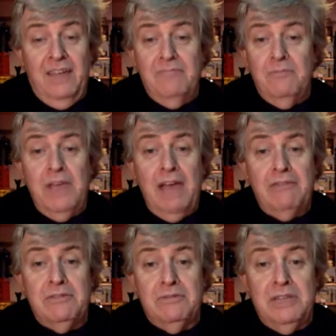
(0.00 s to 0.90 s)
We
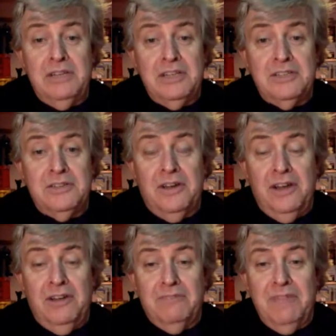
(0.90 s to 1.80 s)
haven't in this
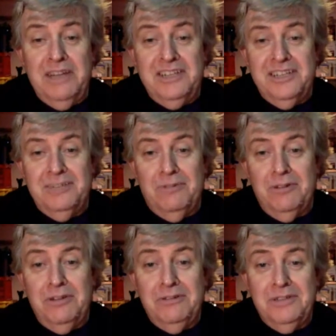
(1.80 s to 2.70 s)
dialogue mentioned what
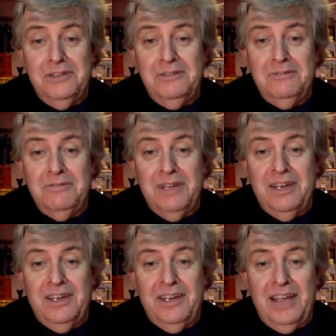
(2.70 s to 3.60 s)
you do
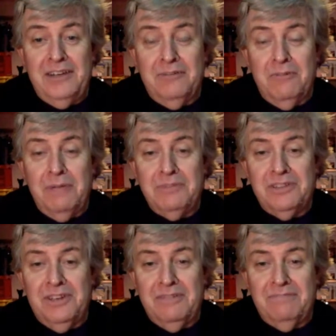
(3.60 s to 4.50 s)
and your
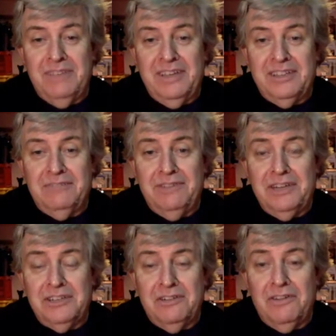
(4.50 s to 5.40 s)
website to
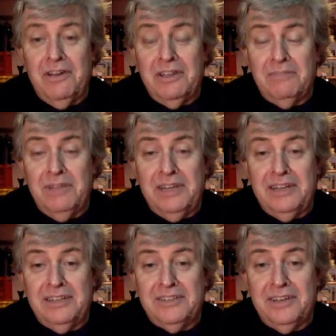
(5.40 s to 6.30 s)
finish off either,
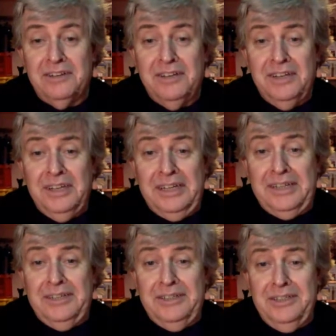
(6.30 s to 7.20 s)
Melinda. So
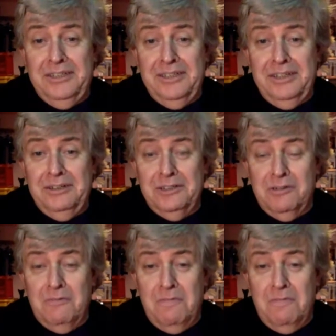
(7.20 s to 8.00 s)
could you do the usual?